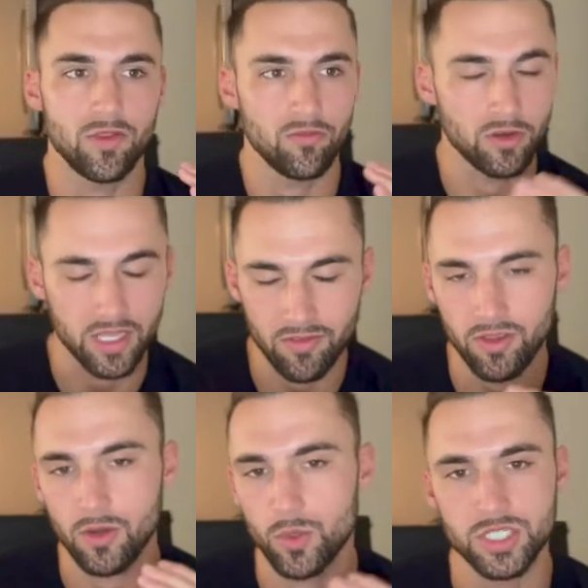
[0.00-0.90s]

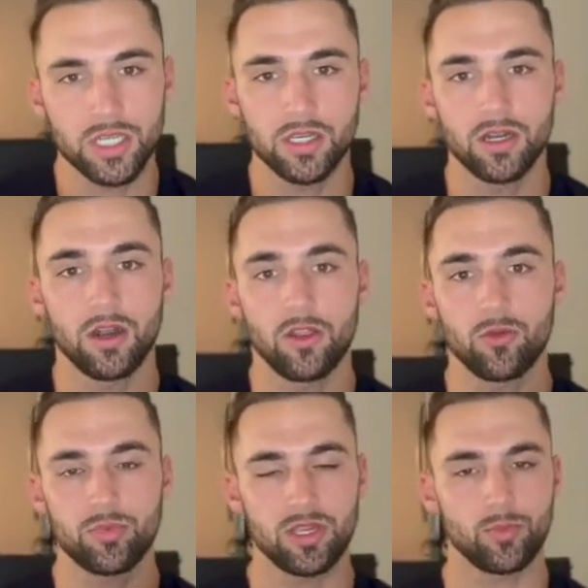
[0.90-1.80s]
forgiving, wishing good on other
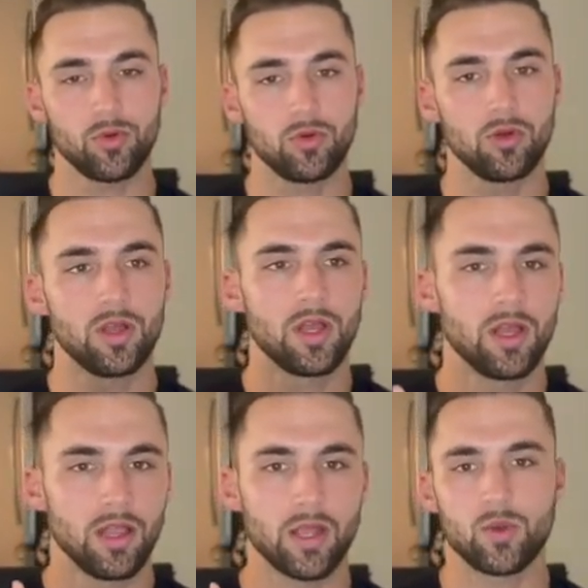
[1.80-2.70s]
people,
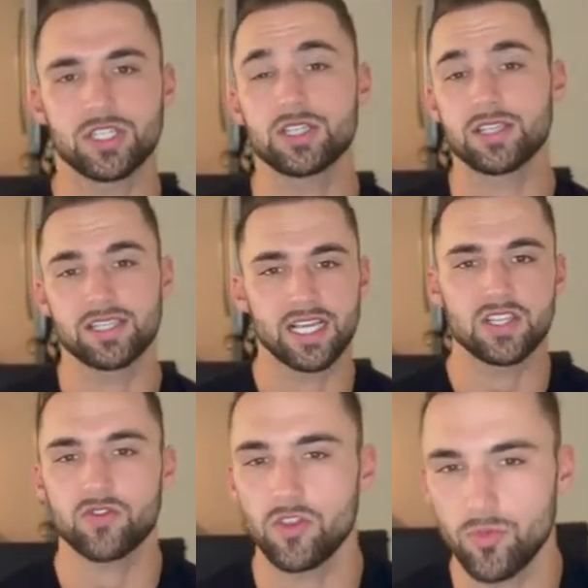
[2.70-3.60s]
like wishing
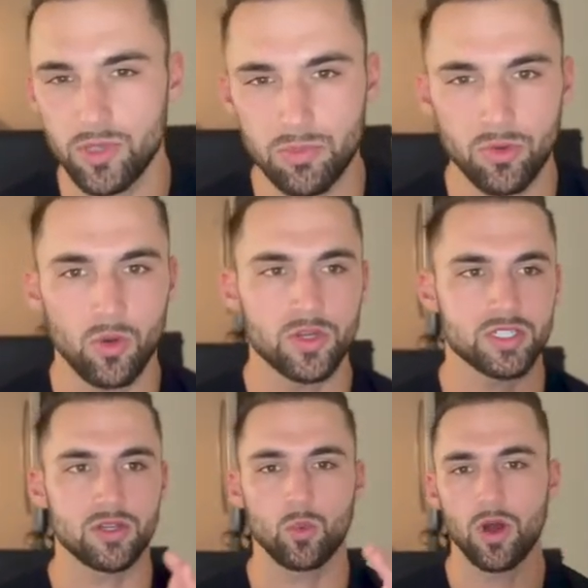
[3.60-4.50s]
success for other people,
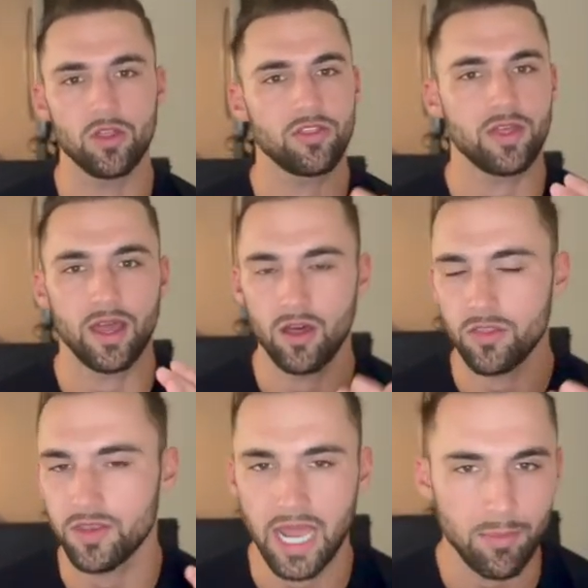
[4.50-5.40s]
wishing wealth,
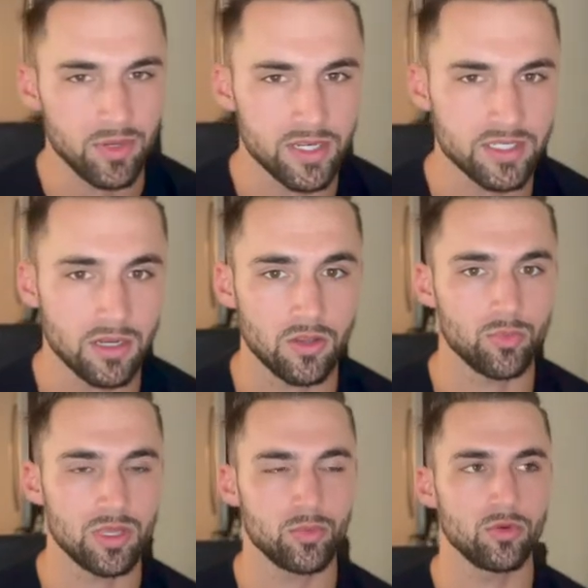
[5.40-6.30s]
health, and happiness in other
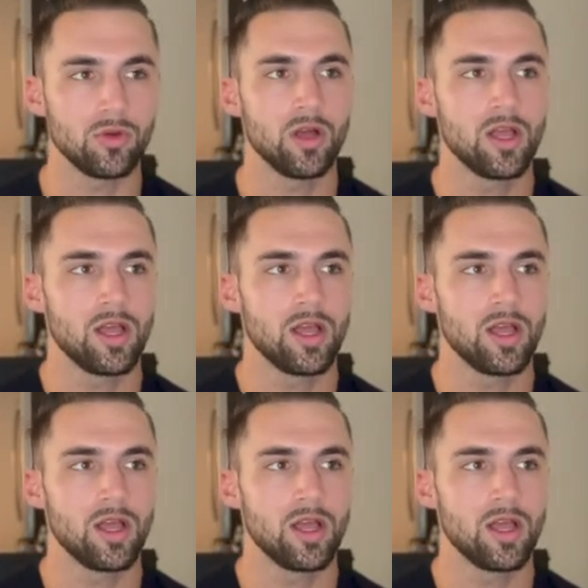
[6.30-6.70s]
people.